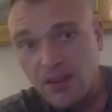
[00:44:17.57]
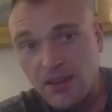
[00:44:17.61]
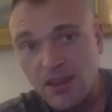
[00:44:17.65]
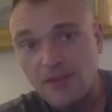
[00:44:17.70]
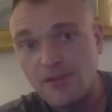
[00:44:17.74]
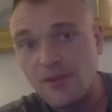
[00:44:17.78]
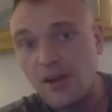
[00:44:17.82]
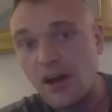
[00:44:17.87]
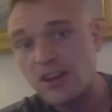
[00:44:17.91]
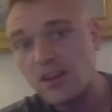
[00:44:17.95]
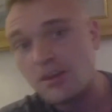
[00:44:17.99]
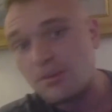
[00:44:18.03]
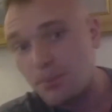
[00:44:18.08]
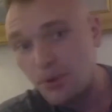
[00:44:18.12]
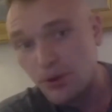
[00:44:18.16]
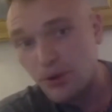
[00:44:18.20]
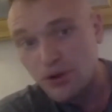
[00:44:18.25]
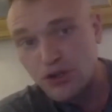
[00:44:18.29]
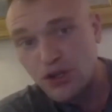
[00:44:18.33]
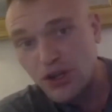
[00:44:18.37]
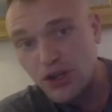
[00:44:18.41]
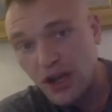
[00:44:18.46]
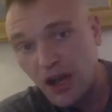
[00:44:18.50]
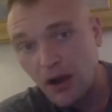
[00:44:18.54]
they've got the
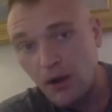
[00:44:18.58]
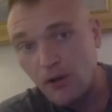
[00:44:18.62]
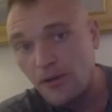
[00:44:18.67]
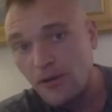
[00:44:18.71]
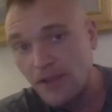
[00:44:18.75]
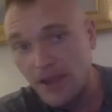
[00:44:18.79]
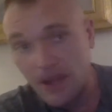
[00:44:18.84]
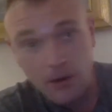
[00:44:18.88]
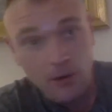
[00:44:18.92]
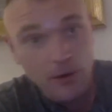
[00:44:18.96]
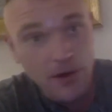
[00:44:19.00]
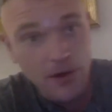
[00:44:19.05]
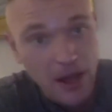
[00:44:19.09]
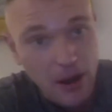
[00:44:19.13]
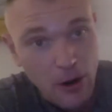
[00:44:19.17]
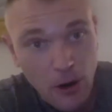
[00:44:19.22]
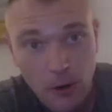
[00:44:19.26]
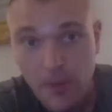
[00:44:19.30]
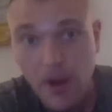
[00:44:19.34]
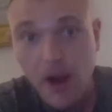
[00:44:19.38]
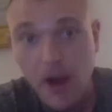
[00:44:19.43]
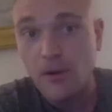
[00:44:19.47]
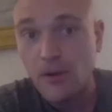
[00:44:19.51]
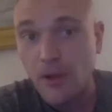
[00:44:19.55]
personnel that they don't care
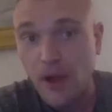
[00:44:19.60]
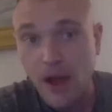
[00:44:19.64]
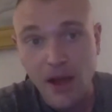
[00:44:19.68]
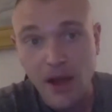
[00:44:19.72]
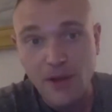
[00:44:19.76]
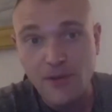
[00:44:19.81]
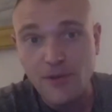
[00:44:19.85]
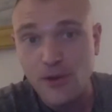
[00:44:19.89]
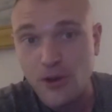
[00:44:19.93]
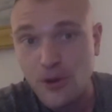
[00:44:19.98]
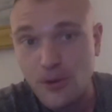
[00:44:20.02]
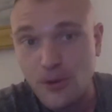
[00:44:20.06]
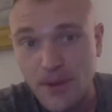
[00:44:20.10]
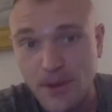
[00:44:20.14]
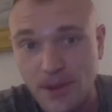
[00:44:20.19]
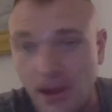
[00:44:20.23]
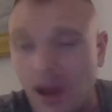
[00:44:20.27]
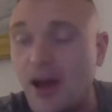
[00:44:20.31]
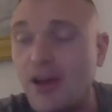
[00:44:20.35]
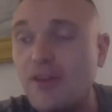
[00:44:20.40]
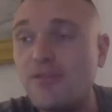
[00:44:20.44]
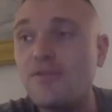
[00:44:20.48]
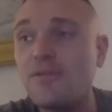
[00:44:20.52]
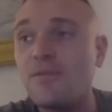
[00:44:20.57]
about life, human
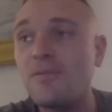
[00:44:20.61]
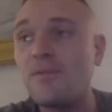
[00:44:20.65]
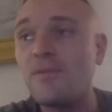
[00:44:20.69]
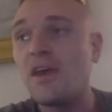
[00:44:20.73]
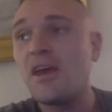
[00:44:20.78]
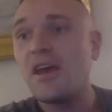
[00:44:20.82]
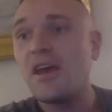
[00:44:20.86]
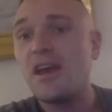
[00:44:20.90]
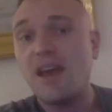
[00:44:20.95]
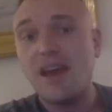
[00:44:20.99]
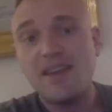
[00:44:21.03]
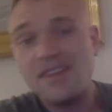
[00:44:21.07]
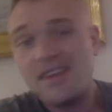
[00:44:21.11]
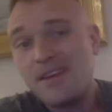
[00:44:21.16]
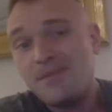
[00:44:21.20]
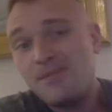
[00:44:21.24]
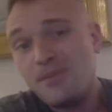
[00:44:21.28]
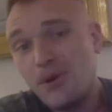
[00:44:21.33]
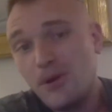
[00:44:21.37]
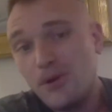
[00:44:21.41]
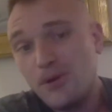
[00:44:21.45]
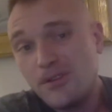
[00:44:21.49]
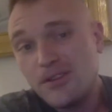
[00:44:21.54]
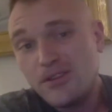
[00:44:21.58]
life and they
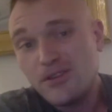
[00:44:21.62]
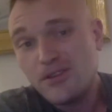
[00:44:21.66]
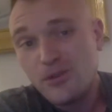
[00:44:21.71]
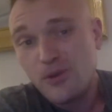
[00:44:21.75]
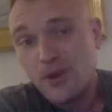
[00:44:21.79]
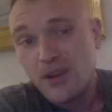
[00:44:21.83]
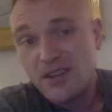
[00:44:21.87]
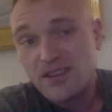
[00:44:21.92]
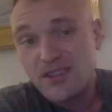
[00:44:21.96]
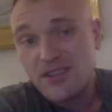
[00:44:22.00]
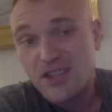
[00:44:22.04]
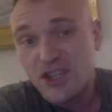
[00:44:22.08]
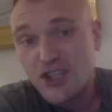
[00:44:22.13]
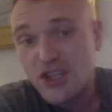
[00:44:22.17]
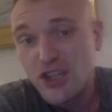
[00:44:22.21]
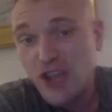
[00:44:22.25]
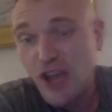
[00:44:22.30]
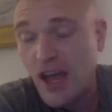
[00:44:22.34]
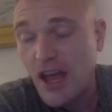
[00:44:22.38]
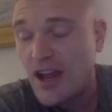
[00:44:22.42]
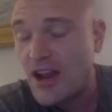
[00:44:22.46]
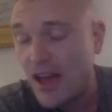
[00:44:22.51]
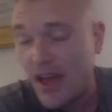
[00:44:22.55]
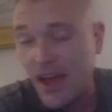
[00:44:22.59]
build this crazy
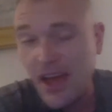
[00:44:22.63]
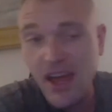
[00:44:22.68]
shit.